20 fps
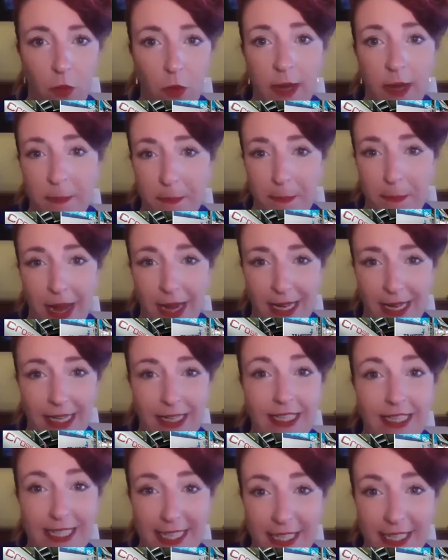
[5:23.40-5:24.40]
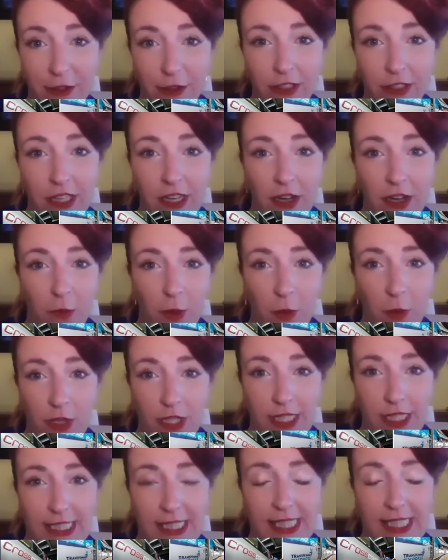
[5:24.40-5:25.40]
Well, we're backing a deal. We
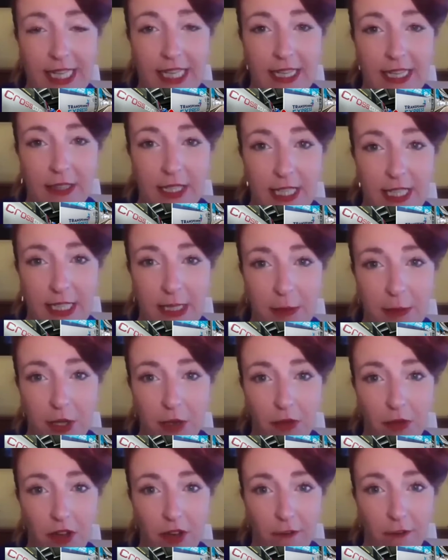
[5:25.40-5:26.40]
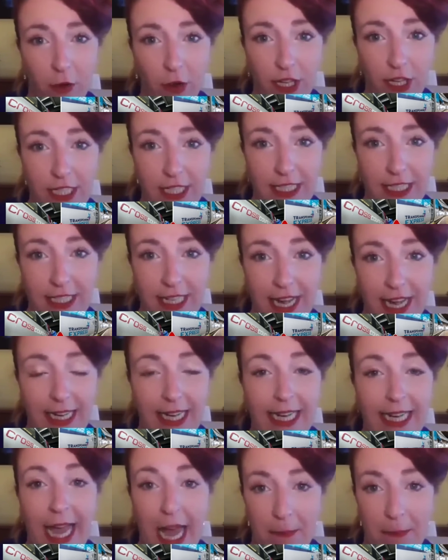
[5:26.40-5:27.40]
want to see the dispute avoided,
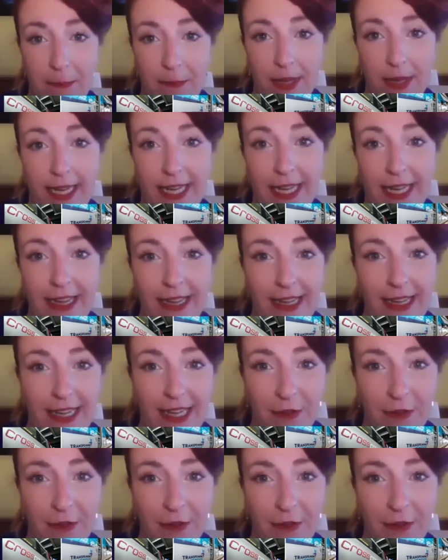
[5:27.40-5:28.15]
and it can be.